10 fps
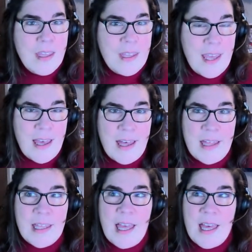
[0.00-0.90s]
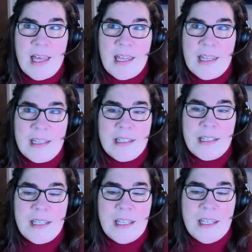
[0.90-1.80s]
Yeah,
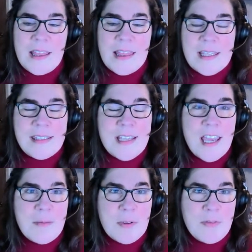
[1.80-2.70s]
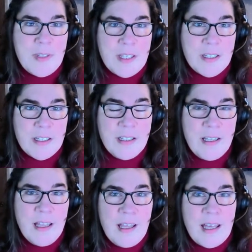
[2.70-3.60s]
this time of year
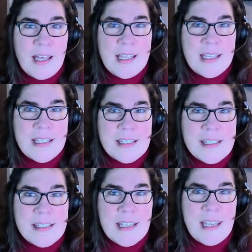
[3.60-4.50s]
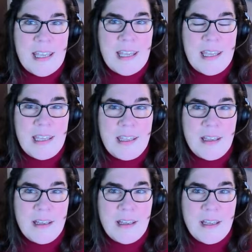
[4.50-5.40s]
is
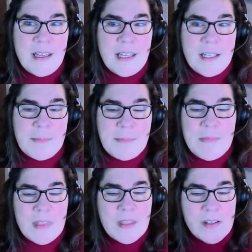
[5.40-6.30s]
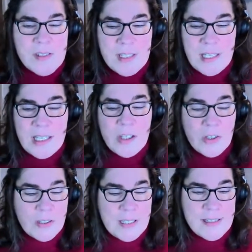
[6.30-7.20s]
there's an
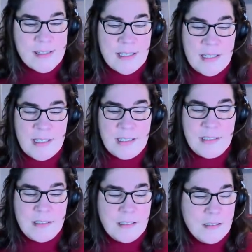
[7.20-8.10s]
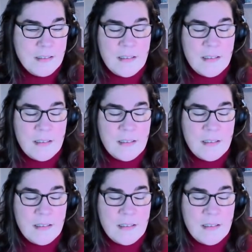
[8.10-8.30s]
increase in